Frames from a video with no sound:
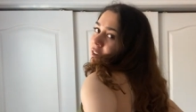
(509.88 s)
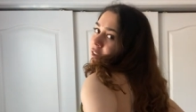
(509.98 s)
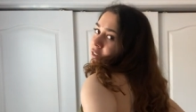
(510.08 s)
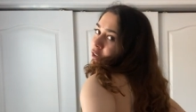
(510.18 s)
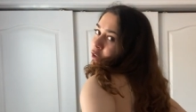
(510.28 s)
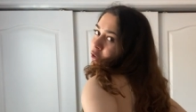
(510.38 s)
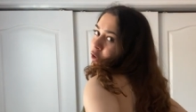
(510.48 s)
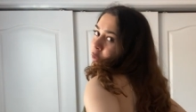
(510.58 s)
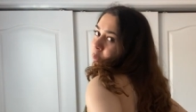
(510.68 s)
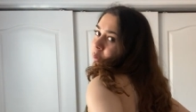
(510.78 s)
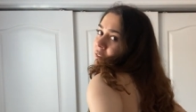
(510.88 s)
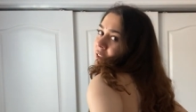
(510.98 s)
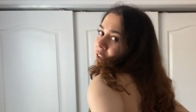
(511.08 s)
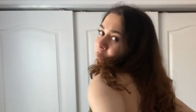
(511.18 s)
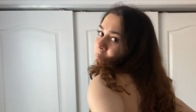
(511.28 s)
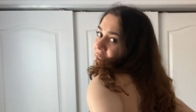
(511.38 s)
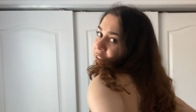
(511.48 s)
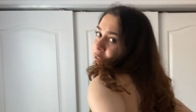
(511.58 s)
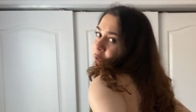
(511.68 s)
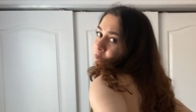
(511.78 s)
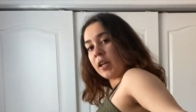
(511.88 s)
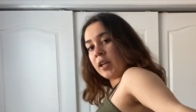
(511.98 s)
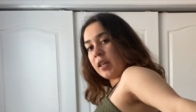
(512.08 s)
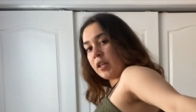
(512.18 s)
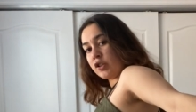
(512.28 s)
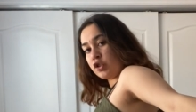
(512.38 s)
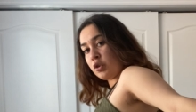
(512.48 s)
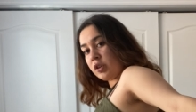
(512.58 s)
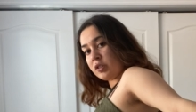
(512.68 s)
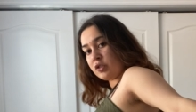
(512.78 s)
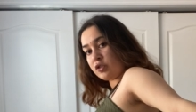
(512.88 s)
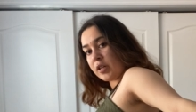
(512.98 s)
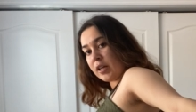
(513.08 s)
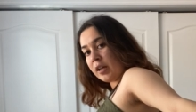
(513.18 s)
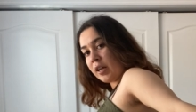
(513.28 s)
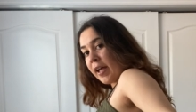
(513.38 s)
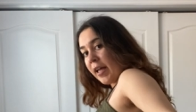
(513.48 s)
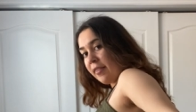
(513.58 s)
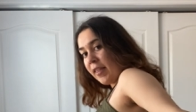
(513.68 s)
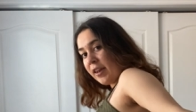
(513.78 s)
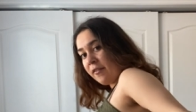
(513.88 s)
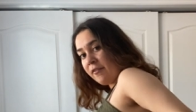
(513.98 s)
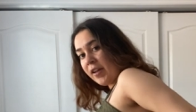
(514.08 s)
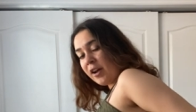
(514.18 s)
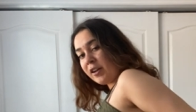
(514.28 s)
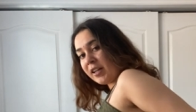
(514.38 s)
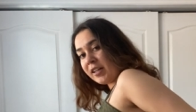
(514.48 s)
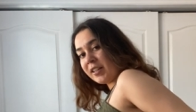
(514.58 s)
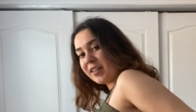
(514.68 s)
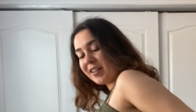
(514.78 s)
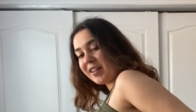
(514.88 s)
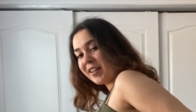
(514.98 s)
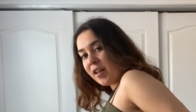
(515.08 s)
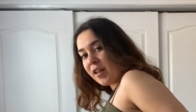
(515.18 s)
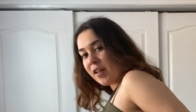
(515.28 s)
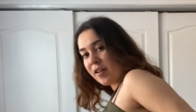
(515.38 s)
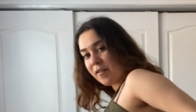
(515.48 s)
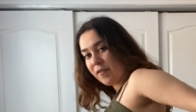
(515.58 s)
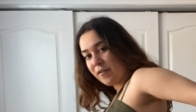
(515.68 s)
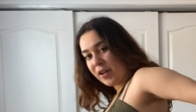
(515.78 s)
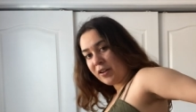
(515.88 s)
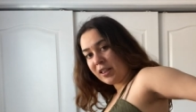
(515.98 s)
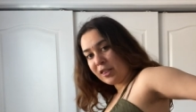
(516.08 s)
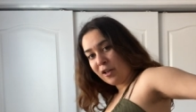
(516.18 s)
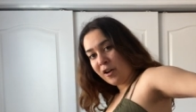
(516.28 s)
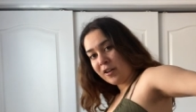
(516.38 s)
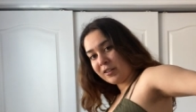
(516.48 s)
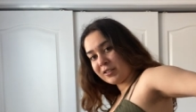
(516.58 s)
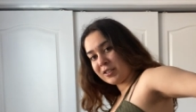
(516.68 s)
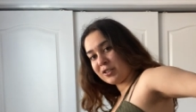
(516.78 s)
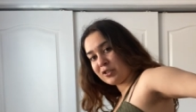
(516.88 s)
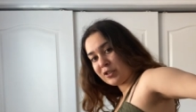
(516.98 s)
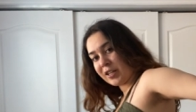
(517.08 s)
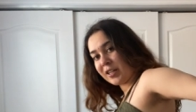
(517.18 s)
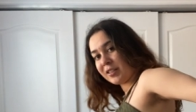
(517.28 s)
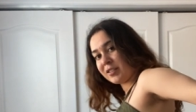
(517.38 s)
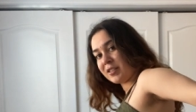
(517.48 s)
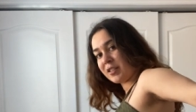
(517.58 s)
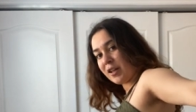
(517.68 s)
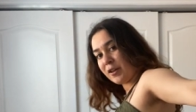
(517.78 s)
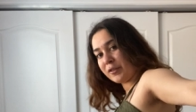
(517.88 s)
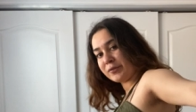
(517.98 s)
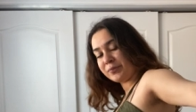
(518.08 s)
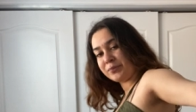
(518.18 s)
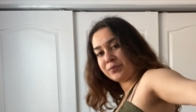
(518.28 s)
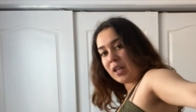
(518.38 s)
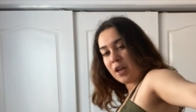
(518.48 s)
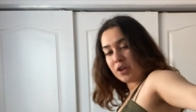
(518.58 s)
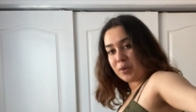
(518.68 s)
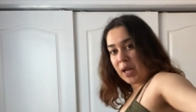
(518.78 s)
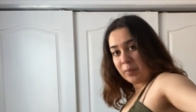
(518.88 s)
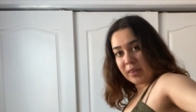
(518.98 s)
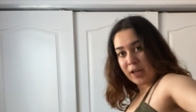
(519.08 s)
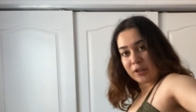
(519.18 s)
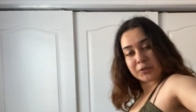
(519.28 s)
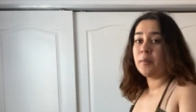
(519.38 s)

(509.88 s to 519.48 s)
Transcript: a little loop and then a big loop and then a short string and then a very, a very long string. So I don't know what happened there